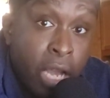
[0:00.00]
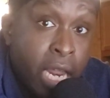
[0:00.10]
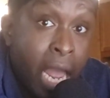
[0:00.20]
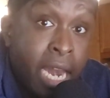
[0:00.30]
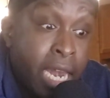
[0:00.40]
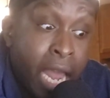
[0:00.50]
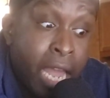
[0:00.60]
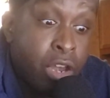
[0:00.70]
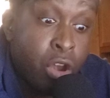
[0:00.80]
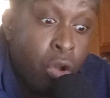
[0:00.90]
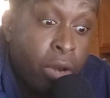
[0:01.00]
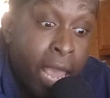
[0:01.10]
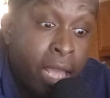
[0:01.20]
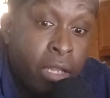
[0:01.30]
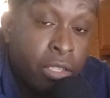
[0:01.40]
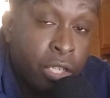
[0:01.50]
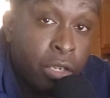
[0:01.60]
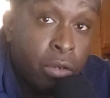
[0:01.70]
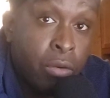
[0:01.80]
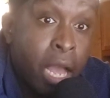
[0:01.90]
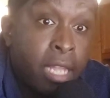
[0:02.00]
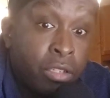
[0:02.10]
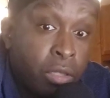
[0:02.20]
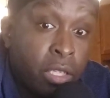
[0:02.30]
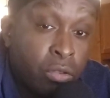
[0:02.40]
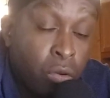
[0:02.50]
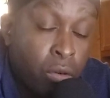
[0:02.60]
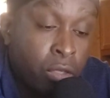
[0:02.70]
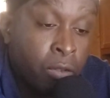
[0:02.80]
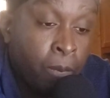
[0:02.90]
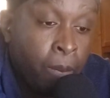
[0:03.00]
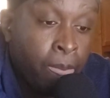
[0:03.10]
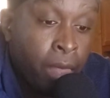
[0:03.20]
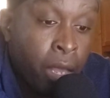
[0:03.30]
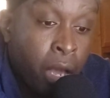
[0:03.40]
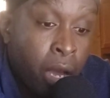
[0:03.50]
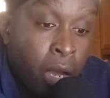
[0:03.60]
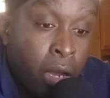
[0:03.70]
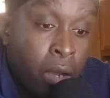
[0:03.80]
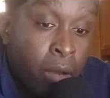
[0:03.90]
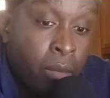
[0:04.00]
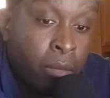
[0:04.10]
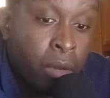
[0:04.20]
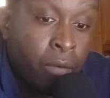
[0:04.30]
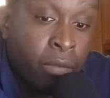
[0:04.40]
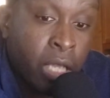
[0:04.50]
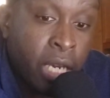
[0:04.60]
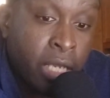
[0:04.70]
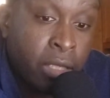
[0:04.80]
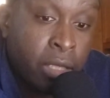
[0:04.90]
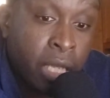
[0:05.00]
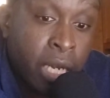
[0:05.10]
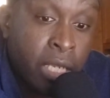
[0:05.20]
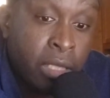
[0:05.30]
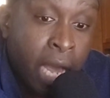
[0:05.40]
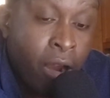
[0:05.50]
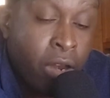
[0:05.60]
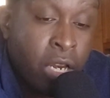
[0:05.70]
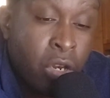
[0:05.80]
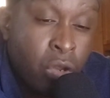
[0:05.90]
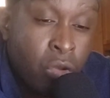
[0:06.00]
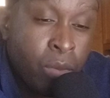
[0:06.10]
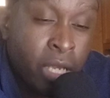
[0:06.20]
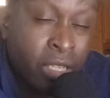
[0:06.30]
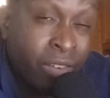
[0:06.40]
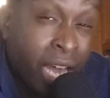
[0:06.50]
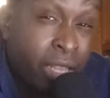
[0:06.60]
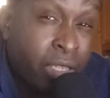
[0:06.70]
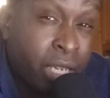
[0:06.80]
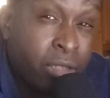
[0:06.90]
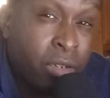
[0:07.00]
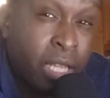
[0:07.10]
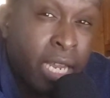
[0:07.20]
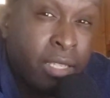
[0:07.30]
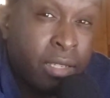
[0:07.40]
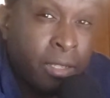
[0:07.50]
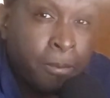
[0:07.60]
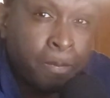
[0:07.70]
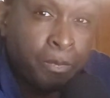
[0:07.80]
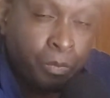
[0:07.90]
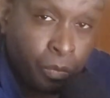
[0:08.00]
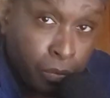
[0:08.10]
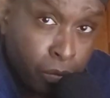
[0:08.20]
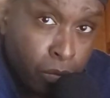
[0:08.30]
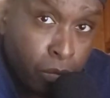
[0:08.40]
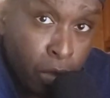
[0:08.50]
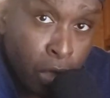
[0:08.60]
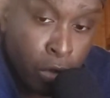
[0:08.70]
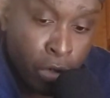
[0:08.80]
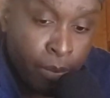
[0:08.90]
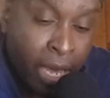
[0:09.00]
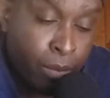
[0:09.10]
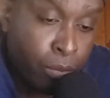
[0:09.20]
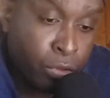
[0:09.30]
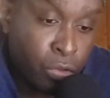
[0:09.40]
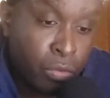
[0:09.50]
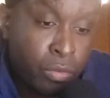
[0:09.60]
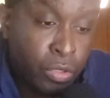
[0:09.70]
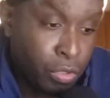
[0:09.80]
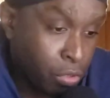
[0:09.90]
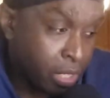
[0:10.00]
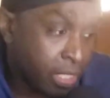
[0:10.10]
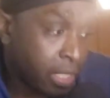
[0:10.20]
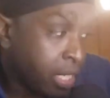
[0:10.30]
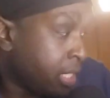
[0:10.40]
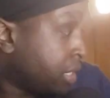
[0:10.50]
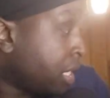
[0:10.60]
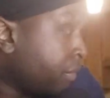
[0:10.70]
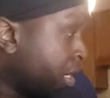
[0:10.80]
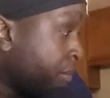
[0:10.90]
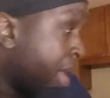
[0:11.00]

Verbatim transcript: I, I did not know that until I took this course um, of Linux. Linux I already knew because of college. I took classes learning about Ubuntu, so Unix, Linux, and everything.